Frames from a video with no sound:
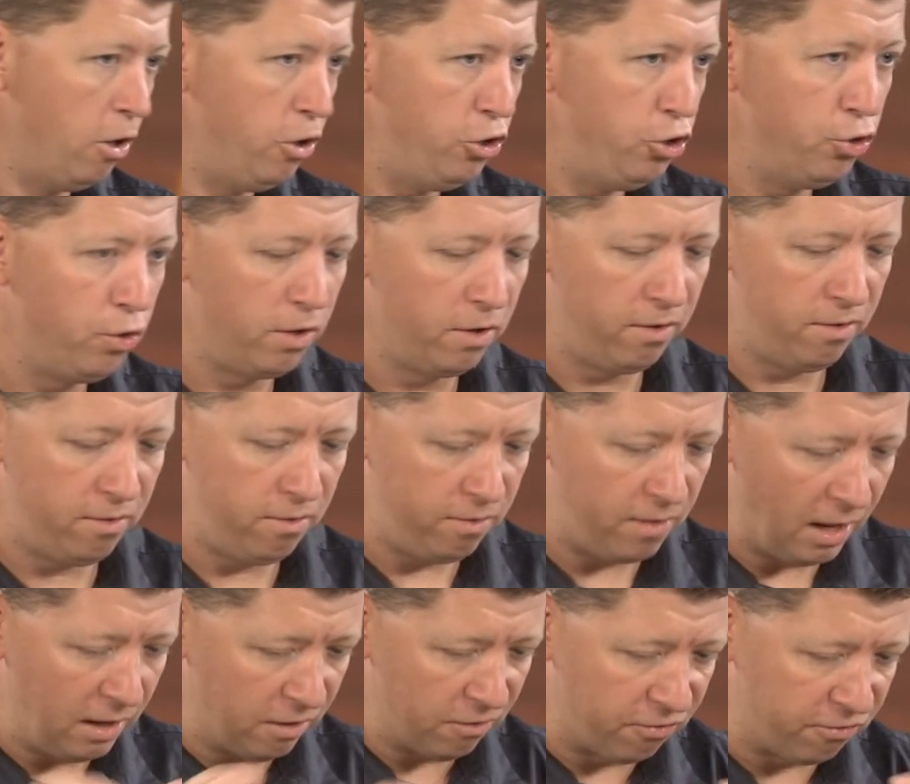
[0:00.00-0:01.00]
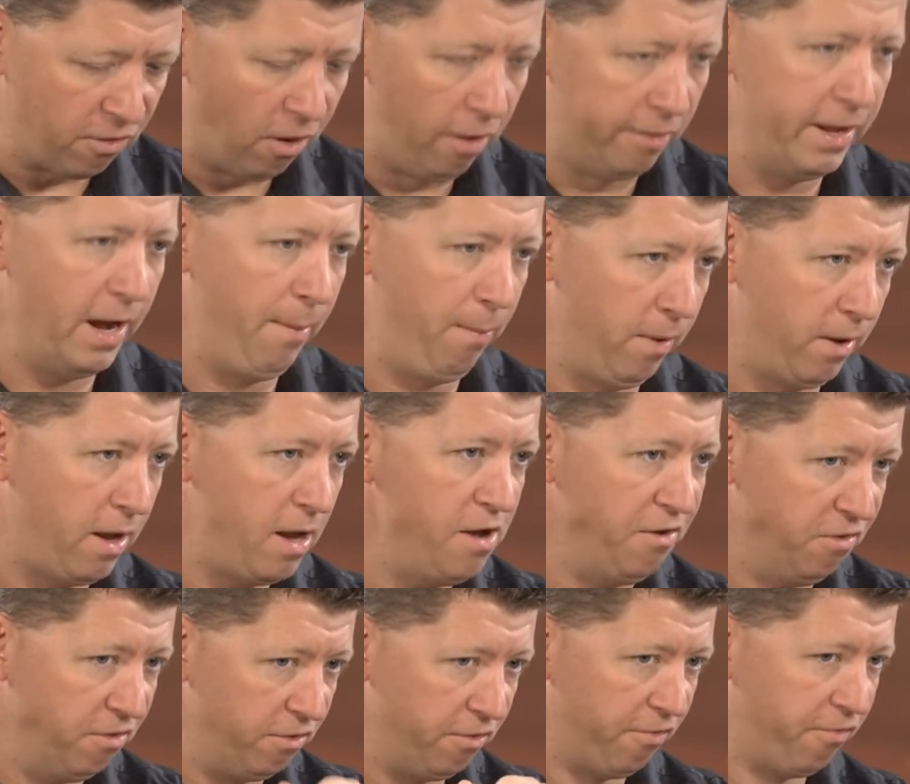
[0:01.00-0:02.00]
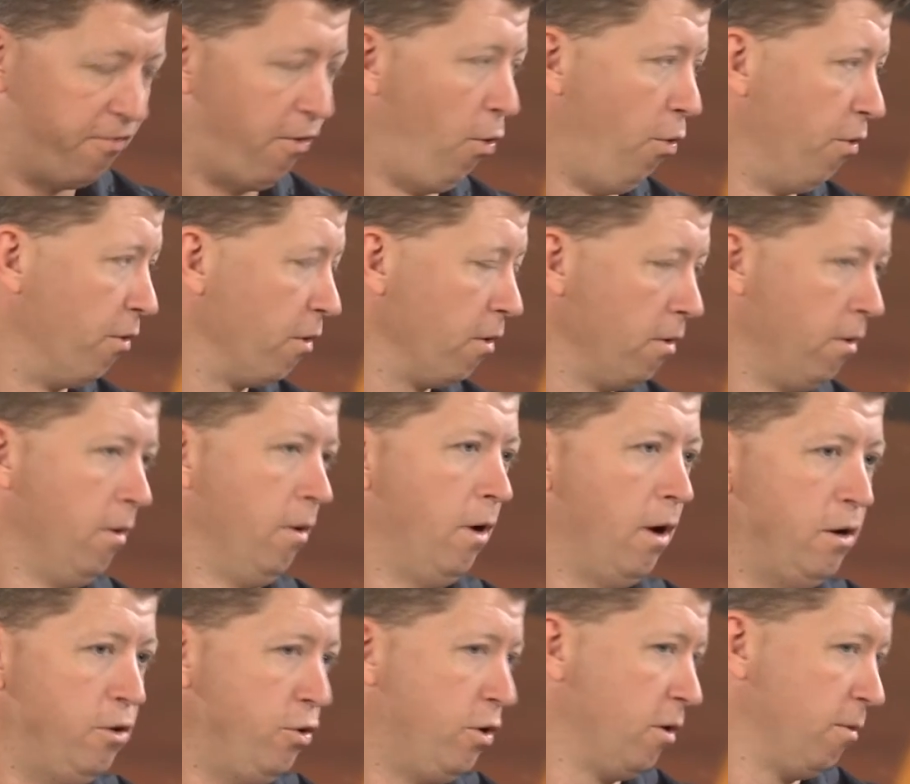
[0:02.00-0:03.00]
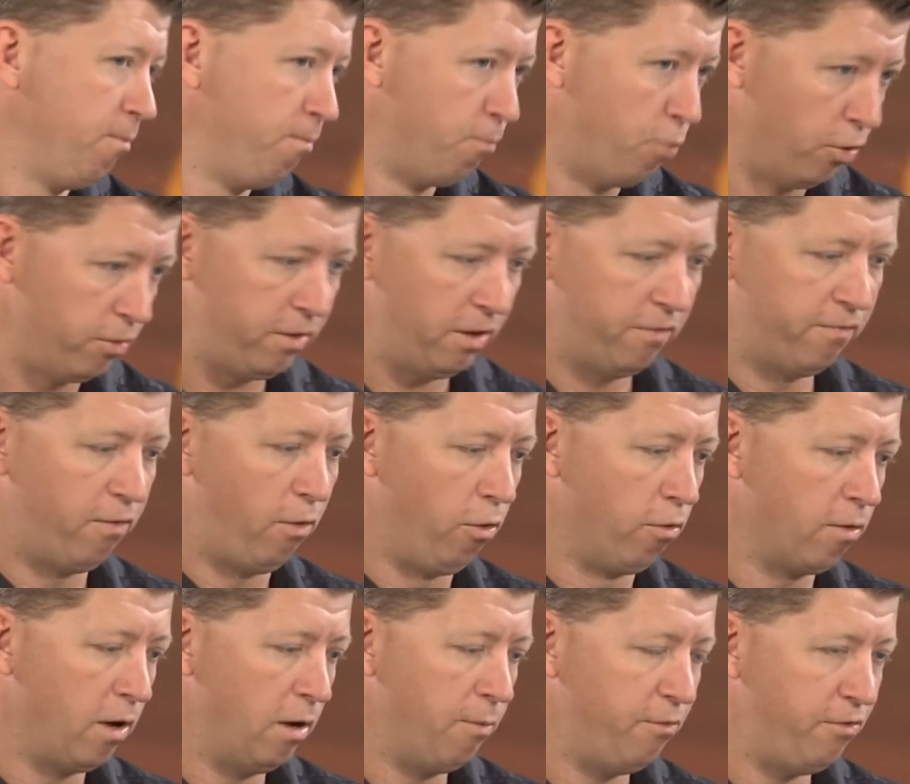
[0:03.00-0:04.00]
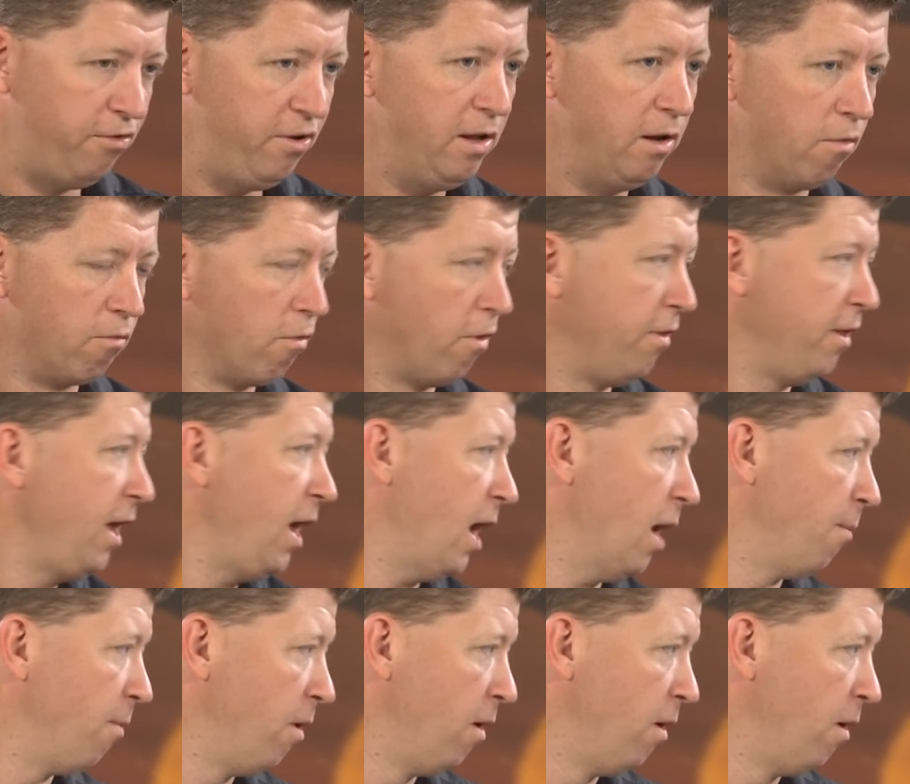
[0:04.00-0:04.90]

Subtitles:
That installed application is a folder, and you can put that folder on a machine and run the app.